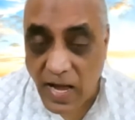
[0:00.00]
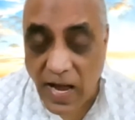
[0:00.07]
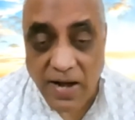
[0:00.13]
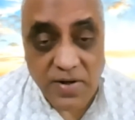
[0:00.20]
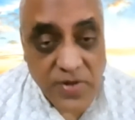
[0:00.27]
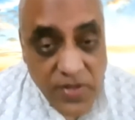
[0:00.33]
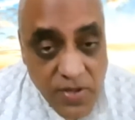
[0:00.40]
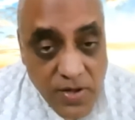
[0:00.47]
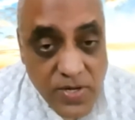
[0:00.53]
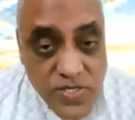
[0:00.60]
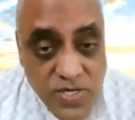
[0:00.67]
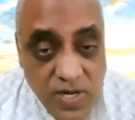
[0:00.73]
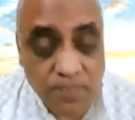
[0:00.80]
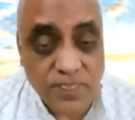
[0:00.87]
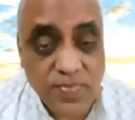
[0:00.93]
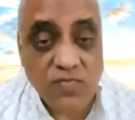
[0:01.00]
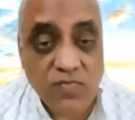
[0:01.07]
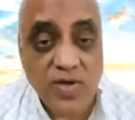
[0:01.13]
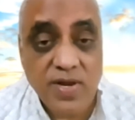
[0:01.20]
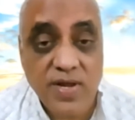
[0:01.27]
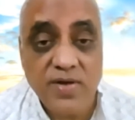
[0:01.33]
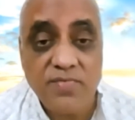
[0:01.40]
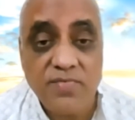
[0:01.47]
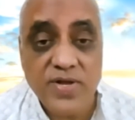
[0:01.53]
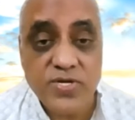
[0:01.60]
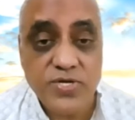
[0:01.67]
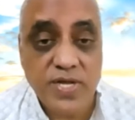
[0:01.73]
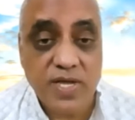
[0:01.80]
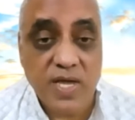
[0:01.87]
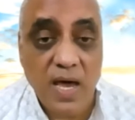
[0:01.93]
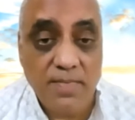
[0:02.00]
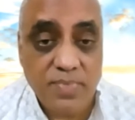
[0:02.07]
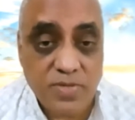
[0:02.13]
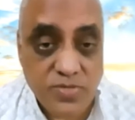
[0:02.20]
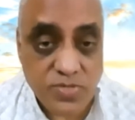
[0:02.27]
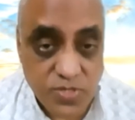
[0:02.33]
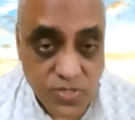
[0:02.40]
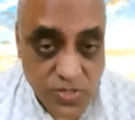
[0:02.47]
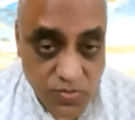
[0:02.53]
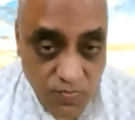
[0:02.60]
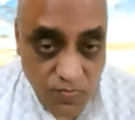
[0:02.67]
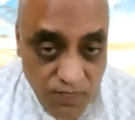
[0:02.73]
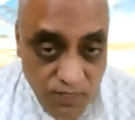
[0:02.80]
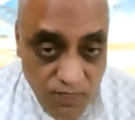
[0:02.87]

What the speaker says: And here something very interesting happens.